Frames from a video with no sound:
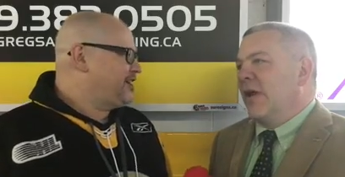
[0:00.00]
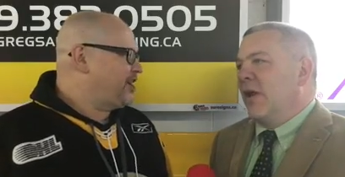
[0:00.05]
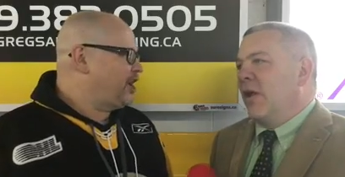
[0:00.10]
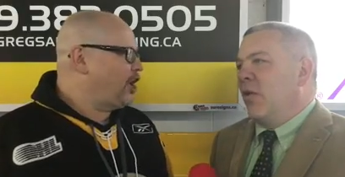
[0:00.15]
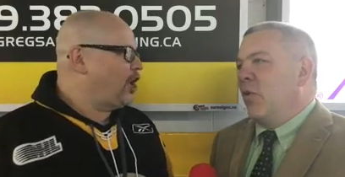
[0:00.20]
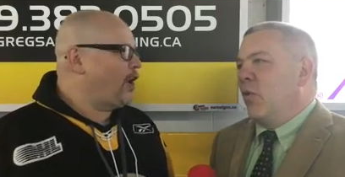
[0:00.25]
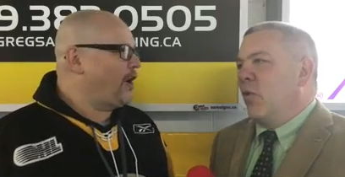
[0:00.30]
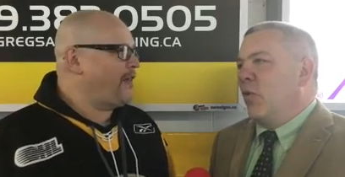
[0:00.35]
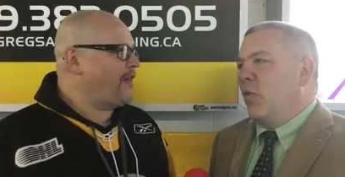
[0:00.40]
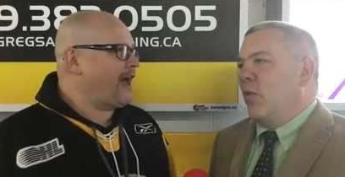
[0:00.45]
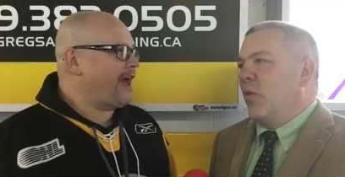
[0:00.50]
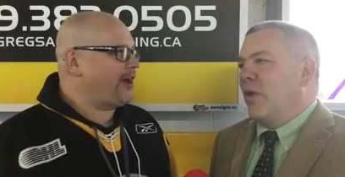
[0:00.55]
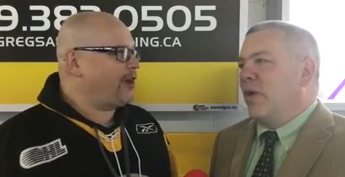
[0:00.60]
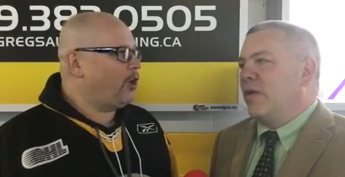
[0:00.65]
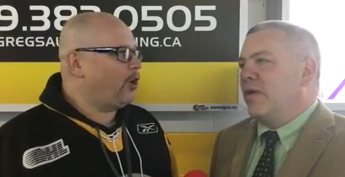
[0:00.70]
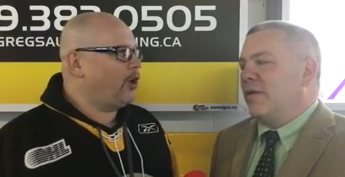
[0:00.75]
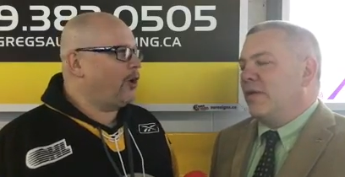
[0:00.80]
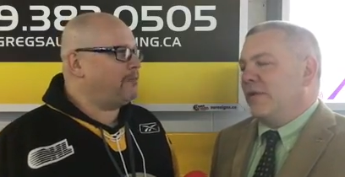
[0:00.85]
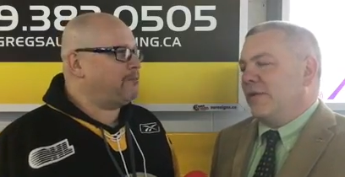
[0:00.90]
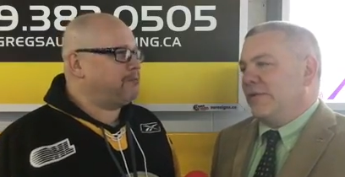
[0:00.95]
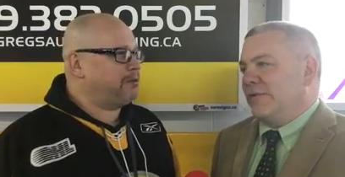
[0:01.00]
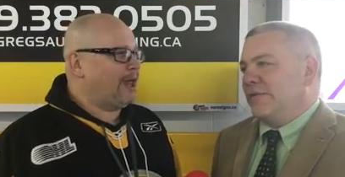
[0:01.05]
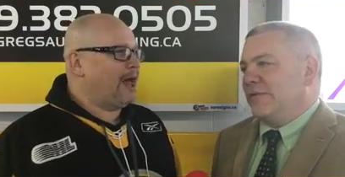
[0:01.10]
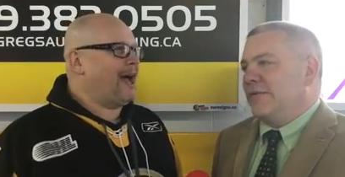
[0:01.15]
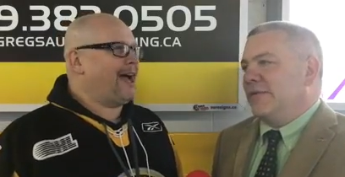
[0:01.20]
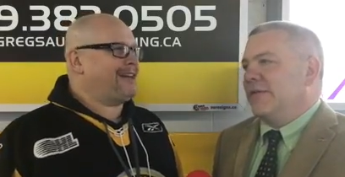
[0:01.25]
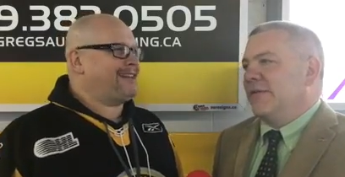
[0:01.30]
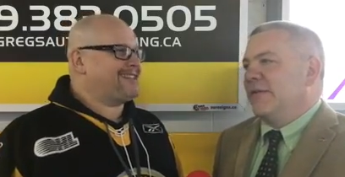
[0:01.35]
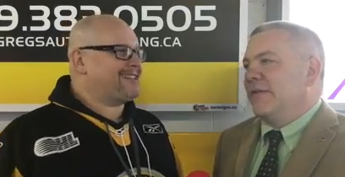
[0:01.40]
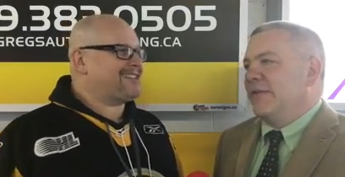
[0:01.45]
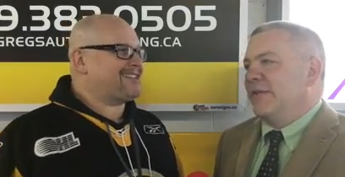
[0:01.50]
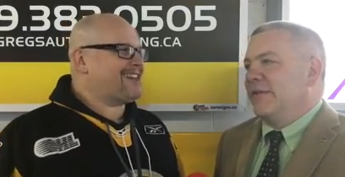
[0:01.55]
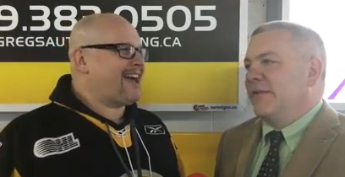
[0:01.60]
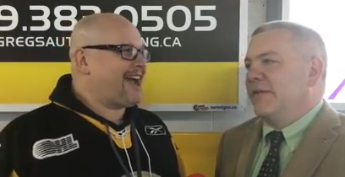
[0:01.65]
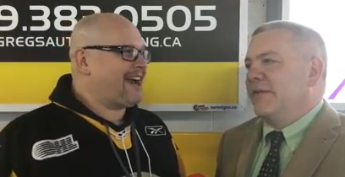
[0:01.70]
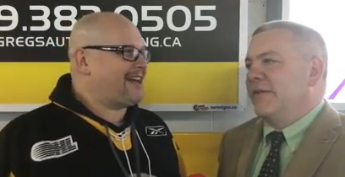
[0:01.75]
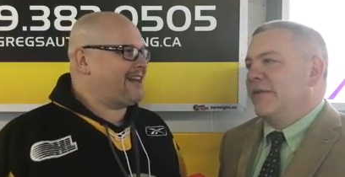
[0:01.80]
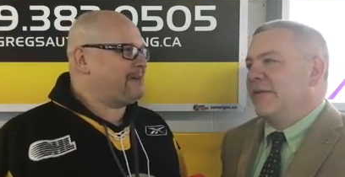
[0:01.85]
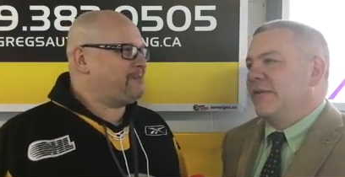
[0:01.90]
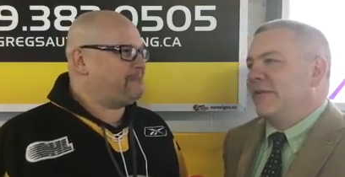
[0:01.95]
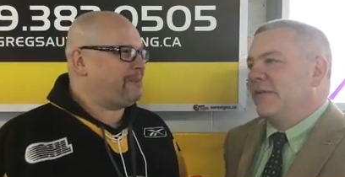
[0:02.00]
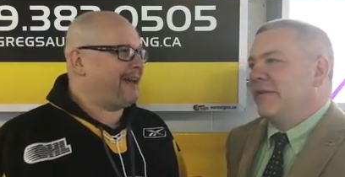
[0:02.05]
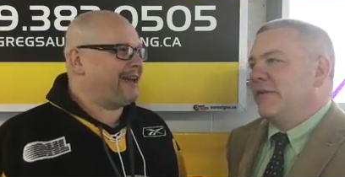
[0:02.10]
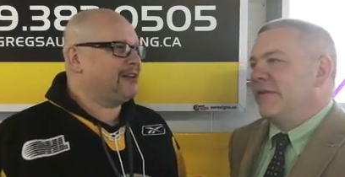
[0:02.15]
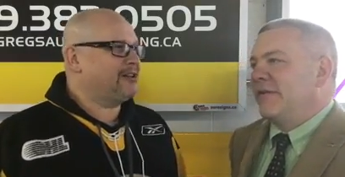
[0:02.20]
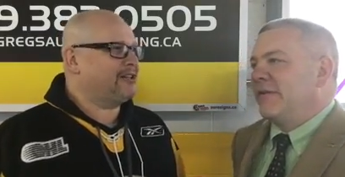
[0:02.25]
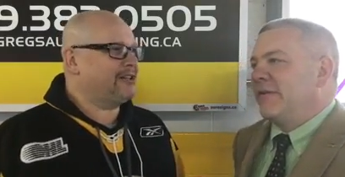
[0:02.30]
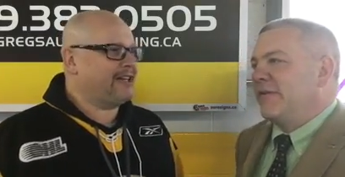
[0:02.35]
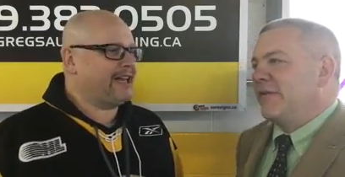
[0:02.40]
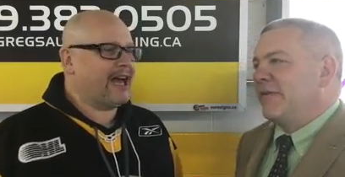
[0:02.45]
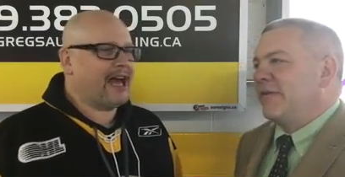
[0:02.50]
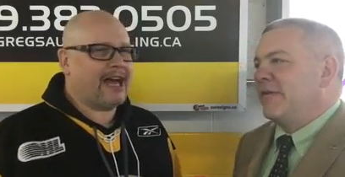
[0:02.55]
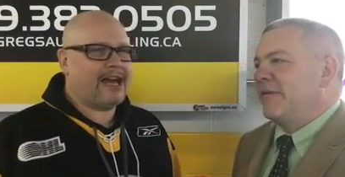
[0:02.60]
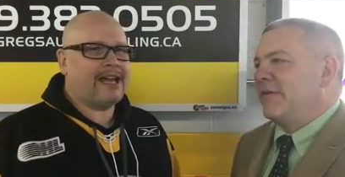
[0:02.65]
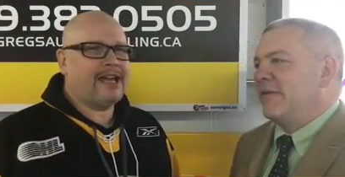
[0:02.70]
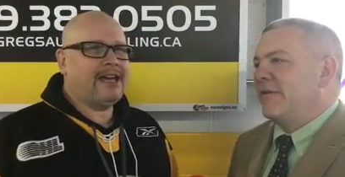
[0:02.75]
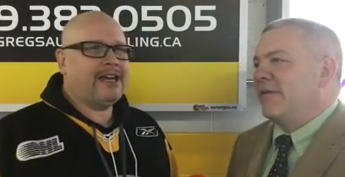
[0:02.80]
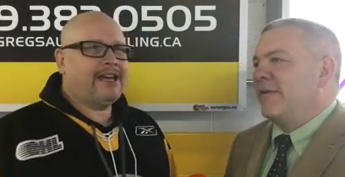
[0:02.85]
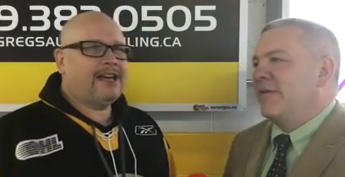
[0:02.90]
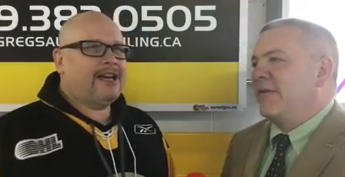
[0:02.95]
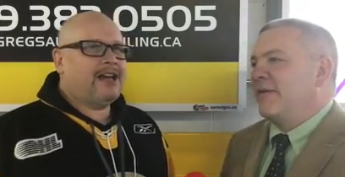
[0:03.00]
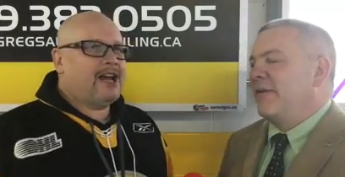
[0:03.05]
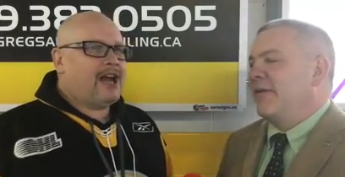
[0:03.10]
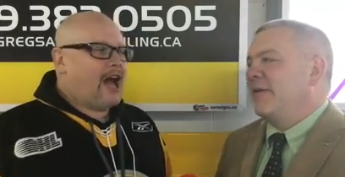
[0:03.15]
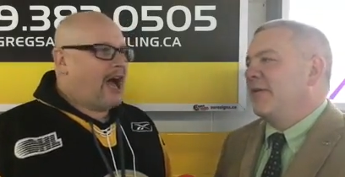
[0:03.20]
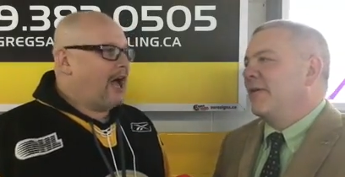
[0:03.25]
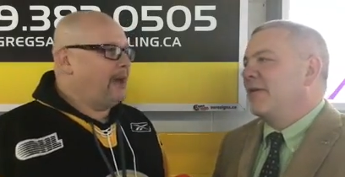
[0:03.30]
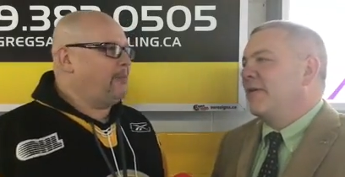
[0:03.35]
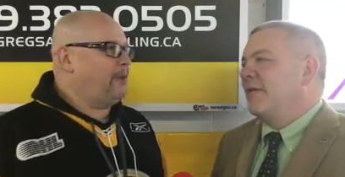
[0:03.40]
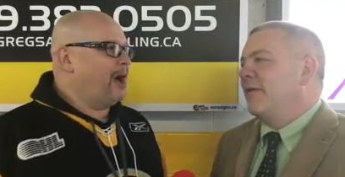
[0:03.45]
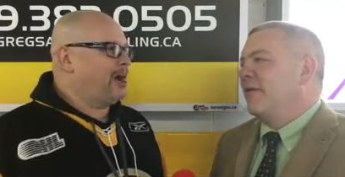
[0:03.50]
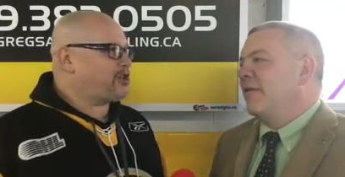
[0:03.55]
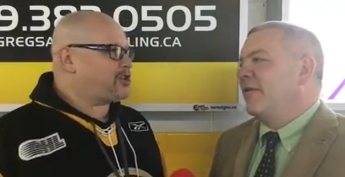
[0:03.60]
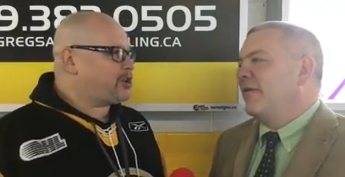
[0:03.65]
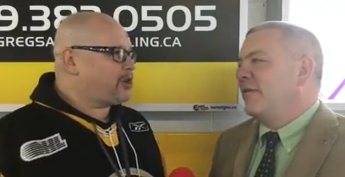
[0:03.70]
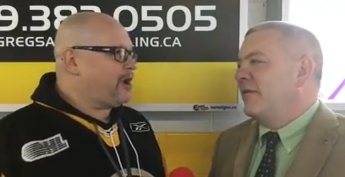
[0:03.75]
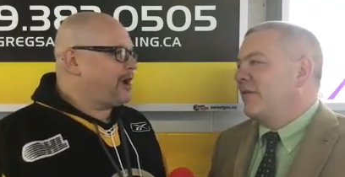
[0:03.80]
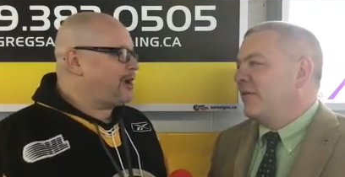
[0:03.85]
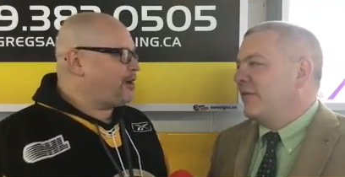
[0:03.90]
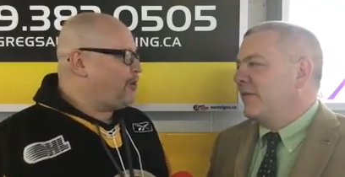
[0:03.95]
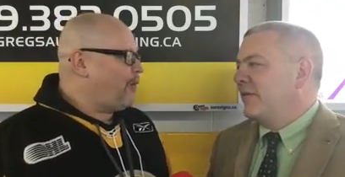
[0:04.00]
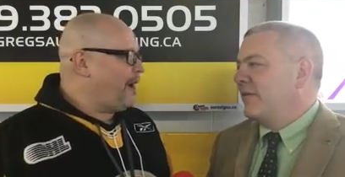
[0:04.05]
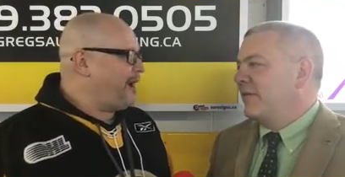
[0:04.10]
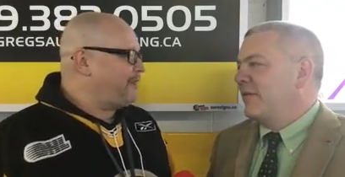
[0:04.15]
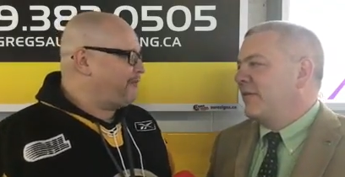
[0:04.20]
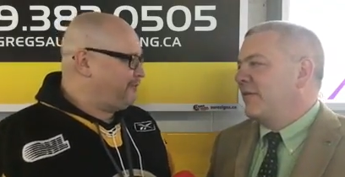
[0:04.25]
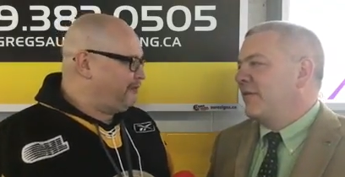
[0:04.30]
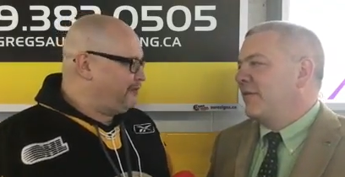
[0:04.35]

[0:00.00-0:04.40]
Speaker 1: You know, and that whole blindsiding penalty. I, I'm not sure I quite